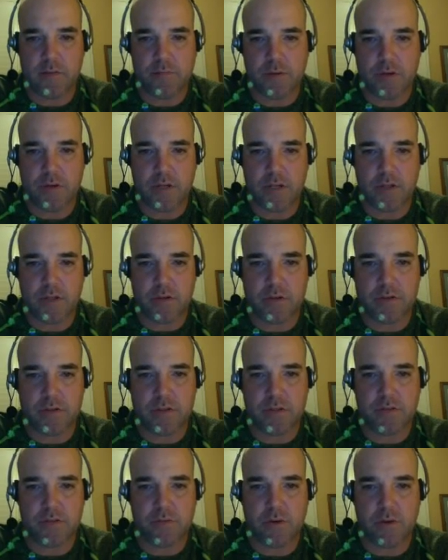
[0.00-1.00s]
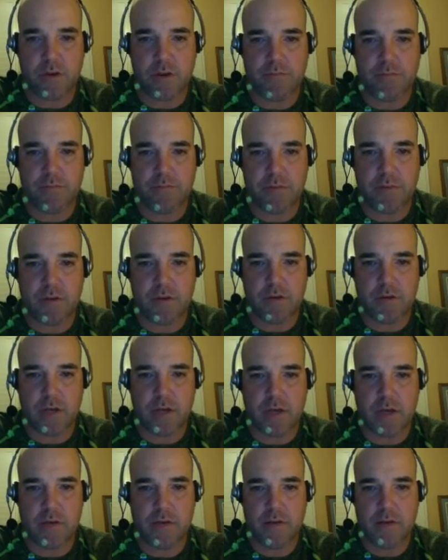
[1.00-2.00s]
particular sys rep.
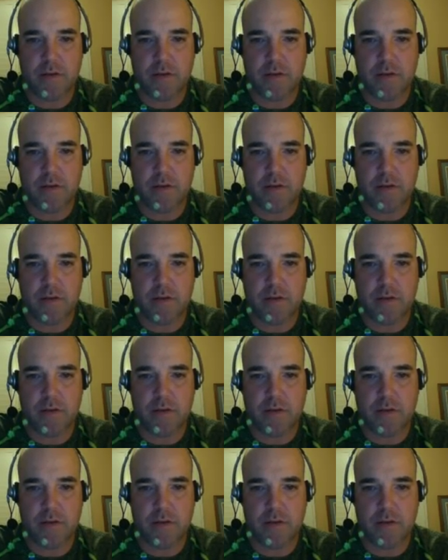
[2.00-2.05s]
Okay,